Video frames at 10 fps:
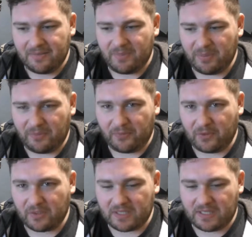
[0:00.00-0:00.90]
But
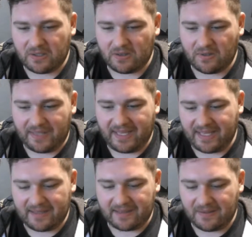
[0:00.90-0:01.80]
before all
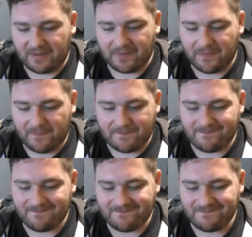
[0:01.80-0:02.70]
that,
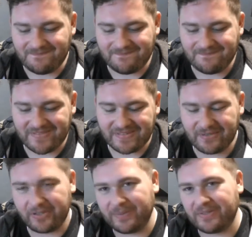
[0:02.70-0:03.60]

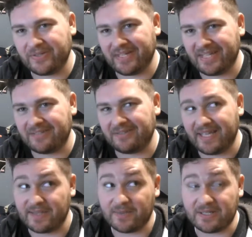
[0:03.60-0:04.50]
Tsukiyomi took an L
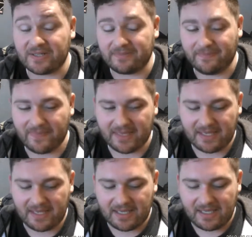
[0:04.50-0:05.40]
as well.
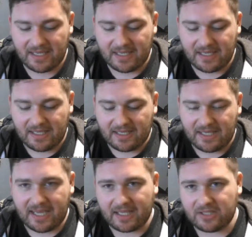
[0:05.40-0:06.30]

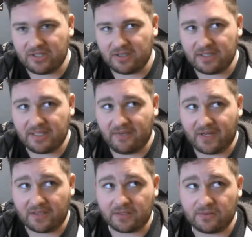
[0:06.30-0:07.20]
Yeah, she took the
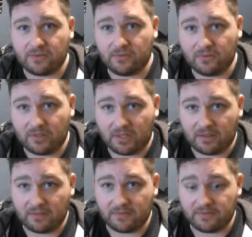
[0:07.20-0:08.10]
Kivala school
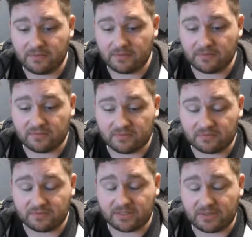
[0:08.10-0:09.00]
of,
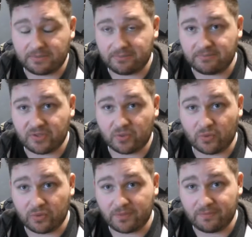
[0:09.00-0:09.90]
well,
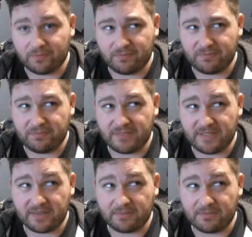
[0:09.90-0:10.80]
sword to
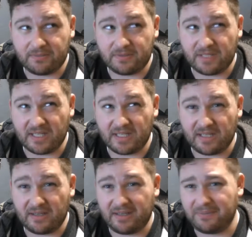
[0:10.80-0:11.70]
the,
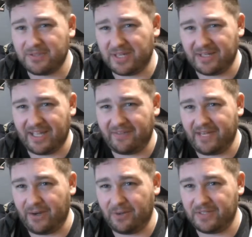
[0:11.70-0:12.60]
I'm trying to have an
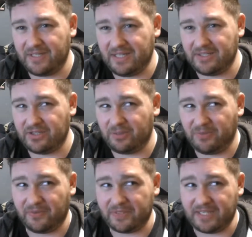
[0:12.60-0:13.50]
arrow to the knee joke, but
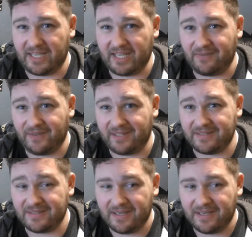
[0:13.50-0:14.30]
for Decade fans.